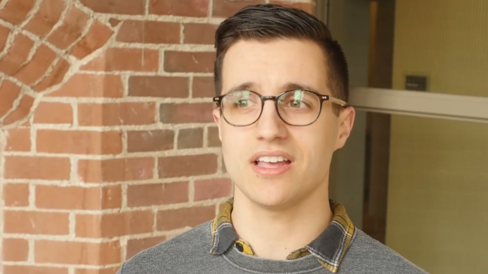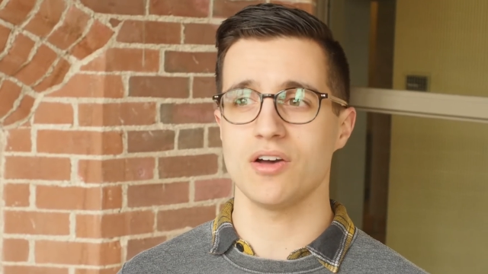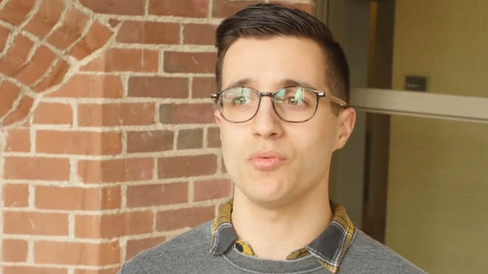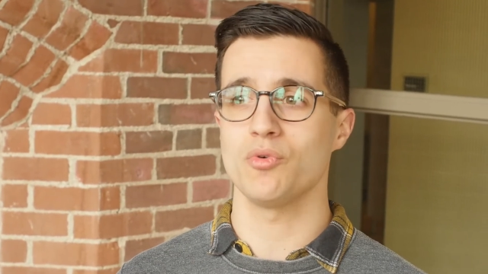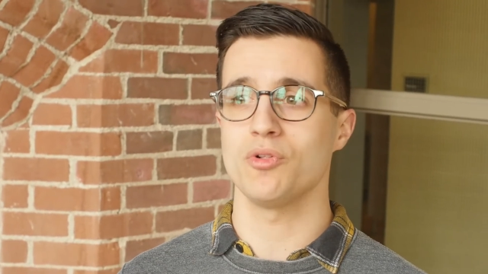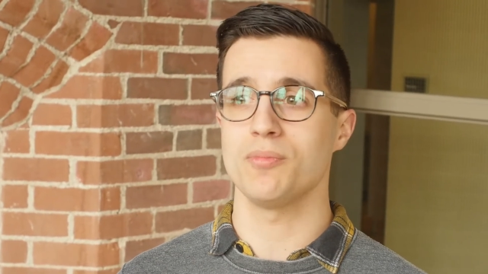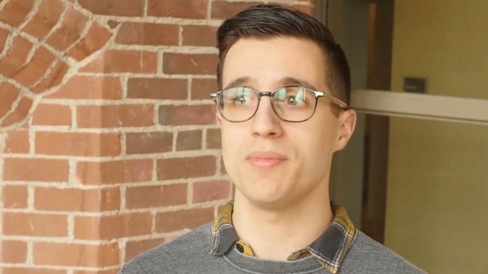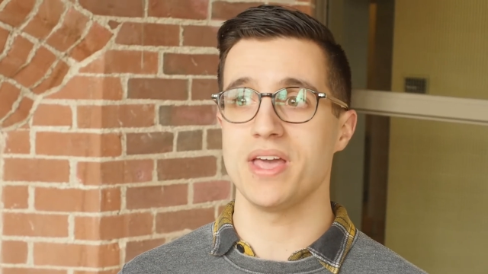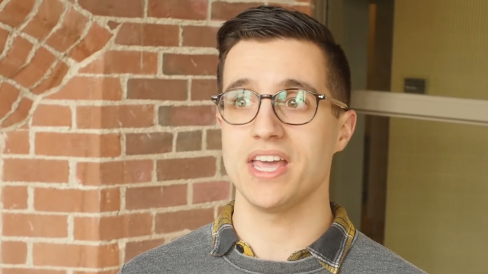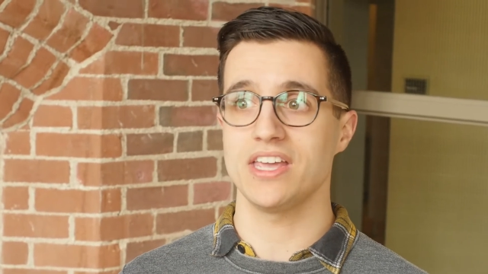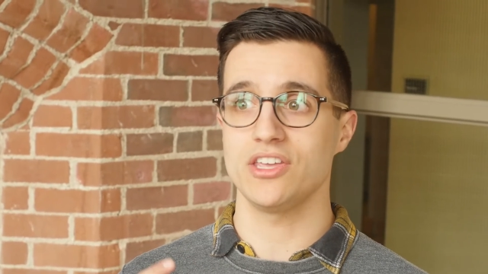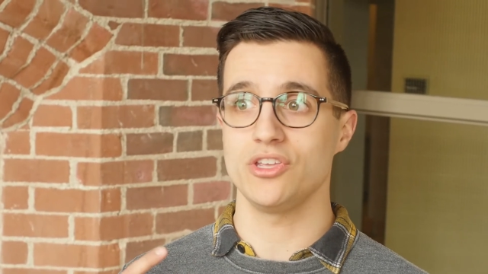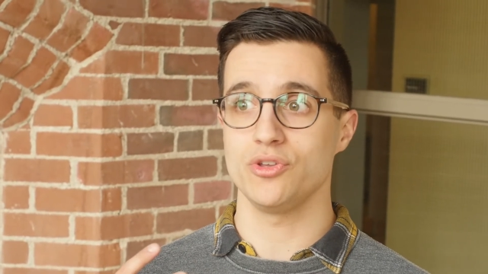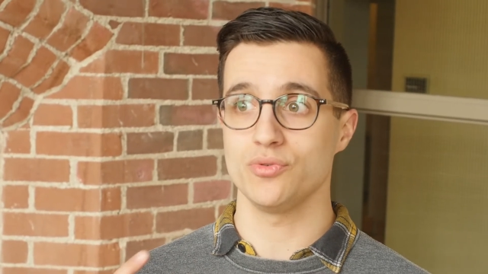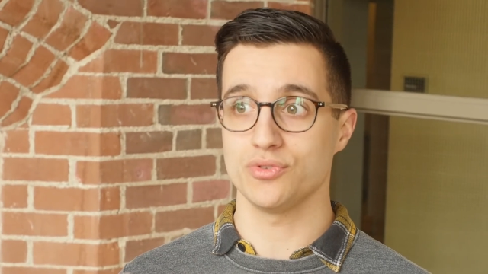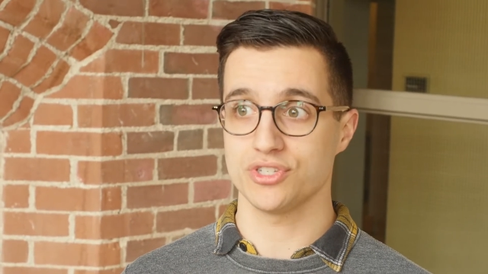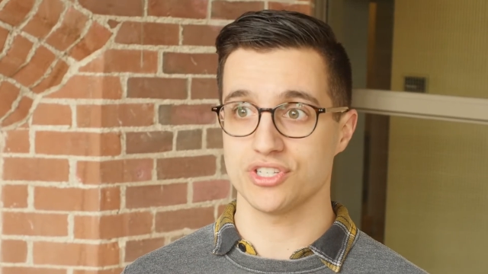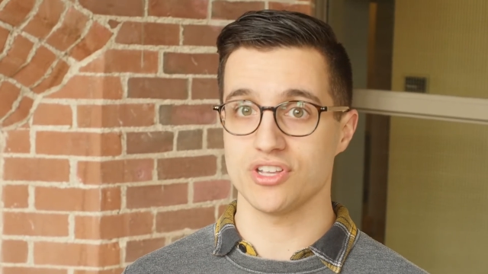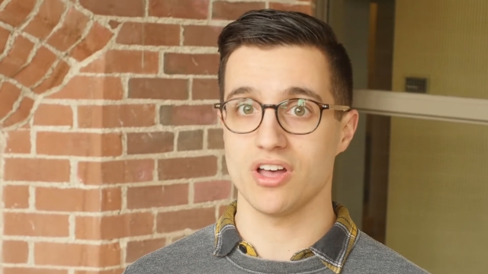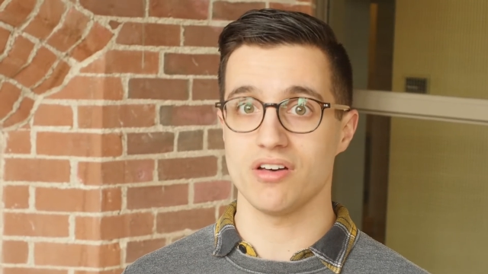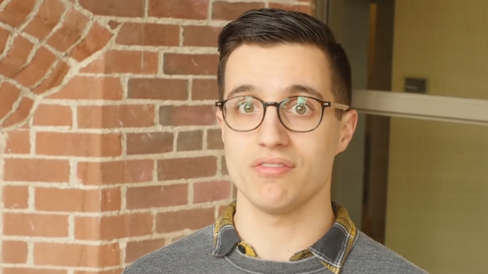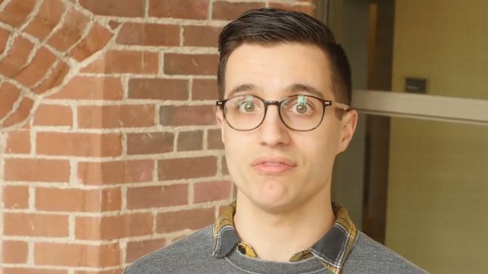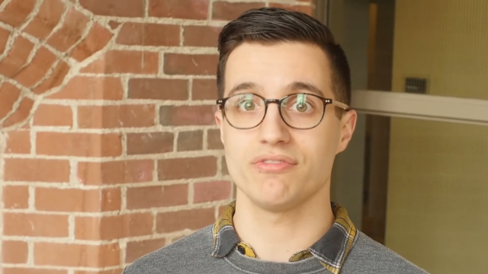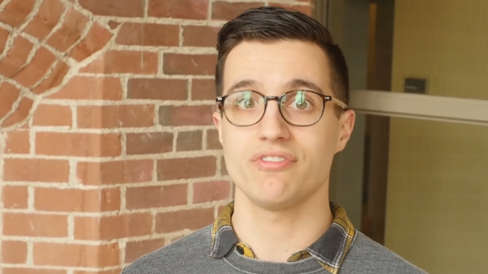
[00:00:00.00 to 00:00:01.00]
that we'll make
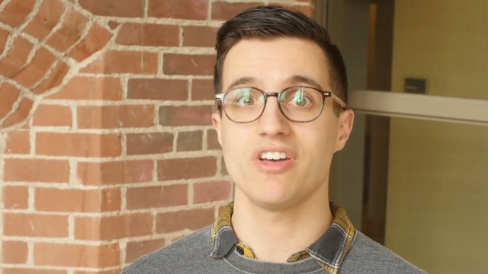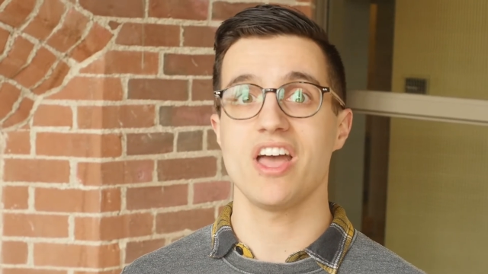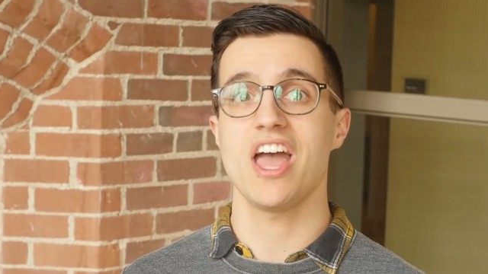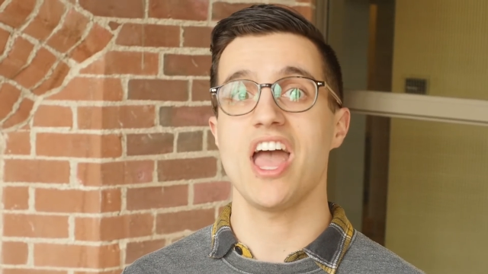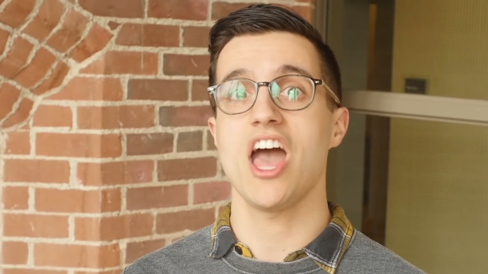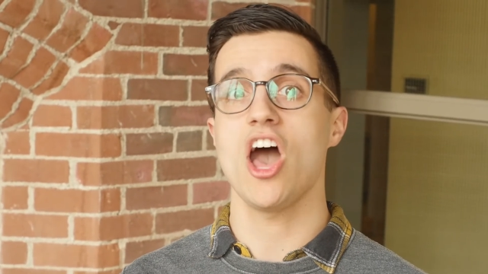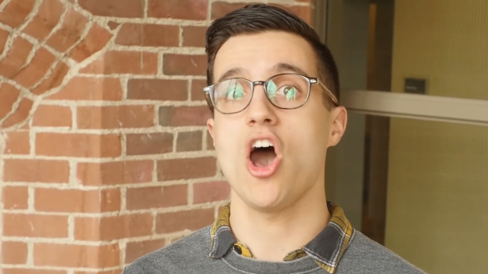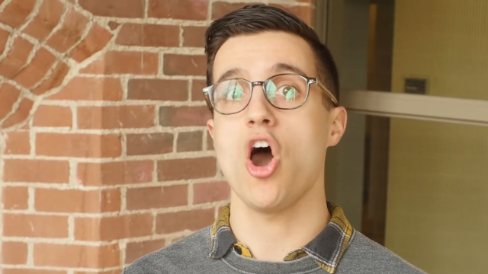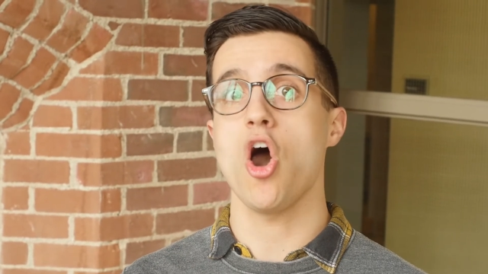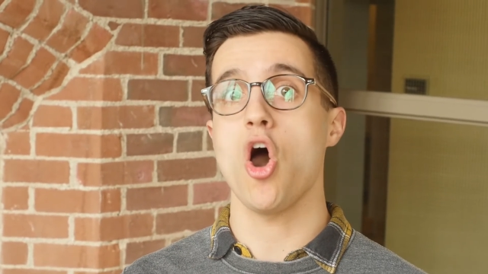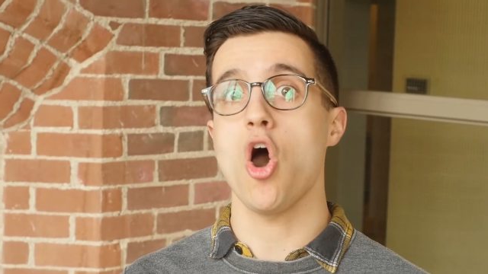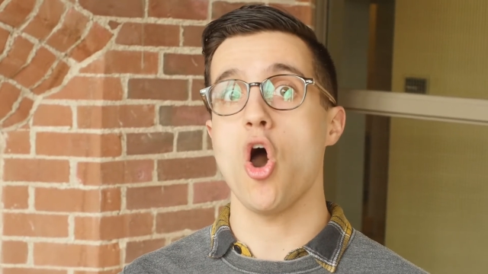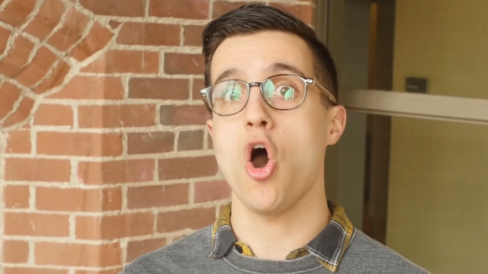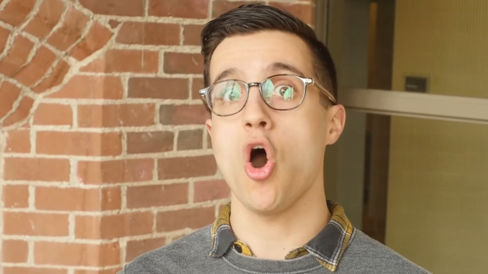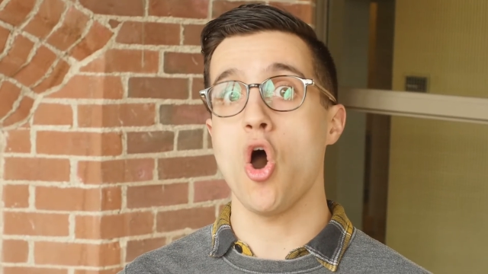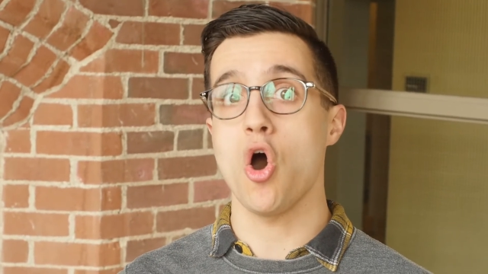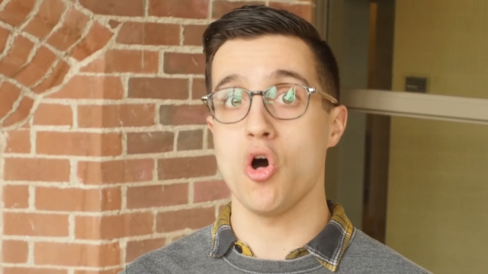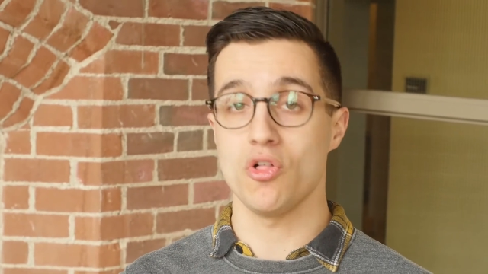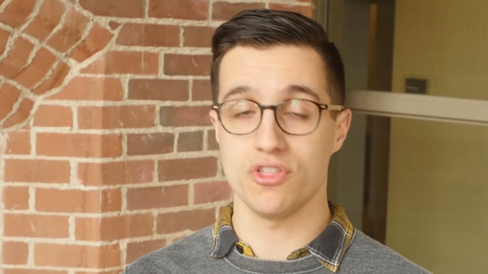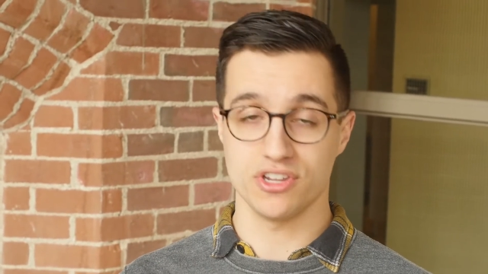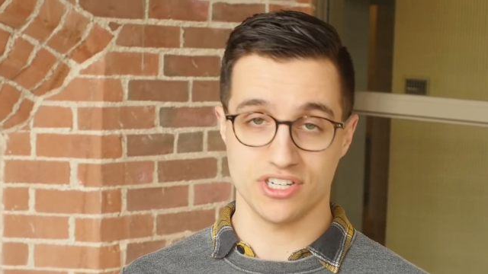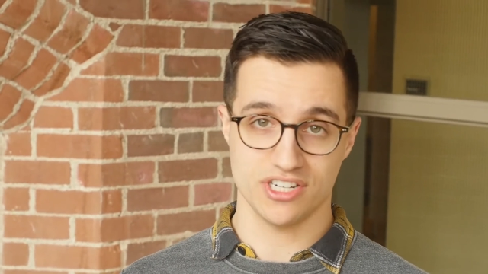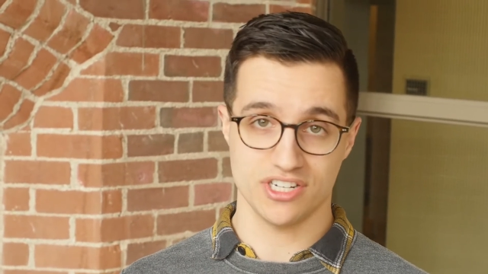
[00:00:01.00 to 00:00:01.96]
use of all the